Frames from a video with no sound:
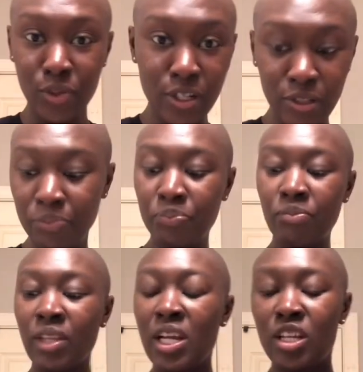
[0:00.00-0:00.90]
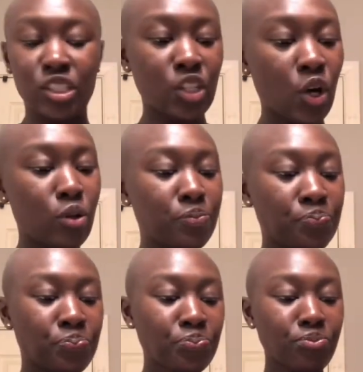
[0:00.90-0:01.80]
to do. So
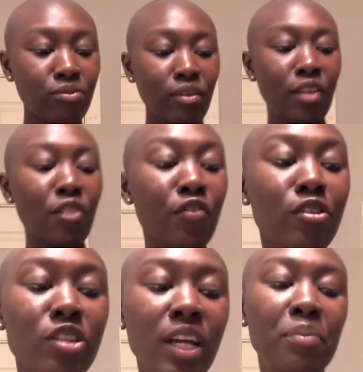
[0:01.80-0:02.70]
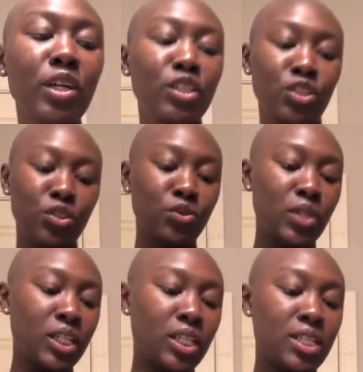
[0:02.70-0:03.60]
the first thing I'm going to do
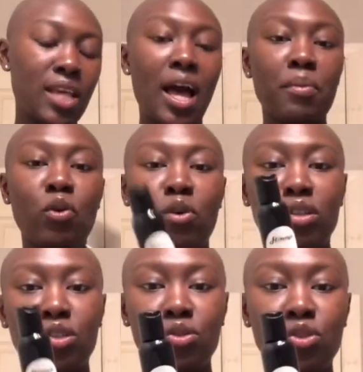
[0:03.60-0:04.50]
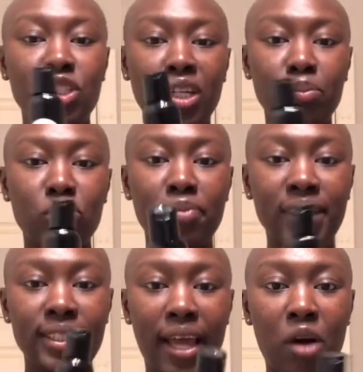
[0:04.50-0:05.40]
is I'm going to shampoo my
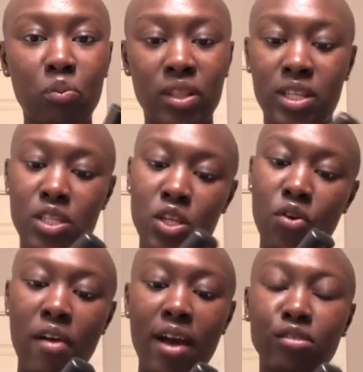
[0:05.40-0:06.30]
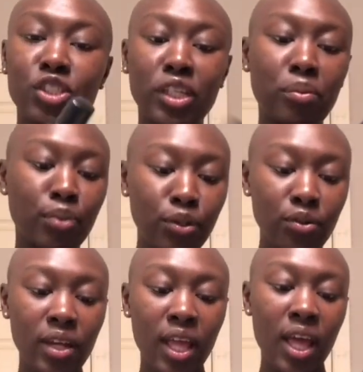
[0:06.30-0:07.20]
scalp with this Crown
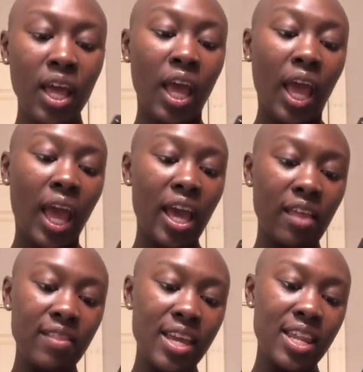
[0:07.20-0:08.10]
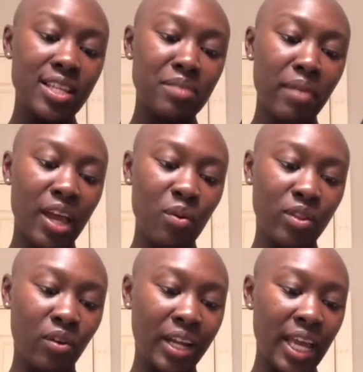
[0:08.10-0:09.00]
shampoo. And it is made with
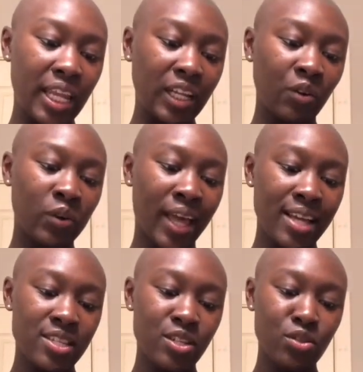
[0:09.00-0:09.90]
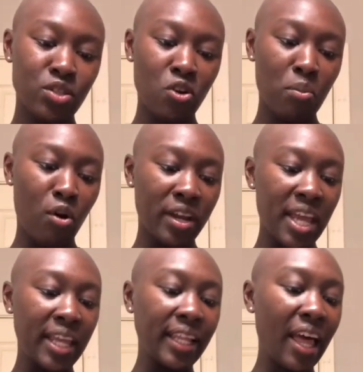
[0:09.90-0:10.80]
organic liquid Castile soap,
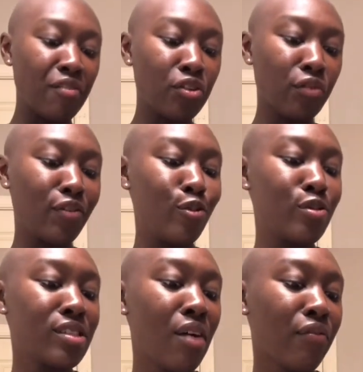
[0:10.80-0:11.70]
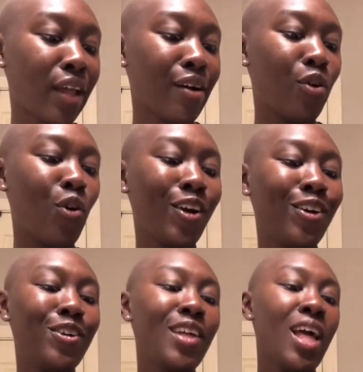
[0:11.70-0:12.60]
organic lavender infused sunflower oil,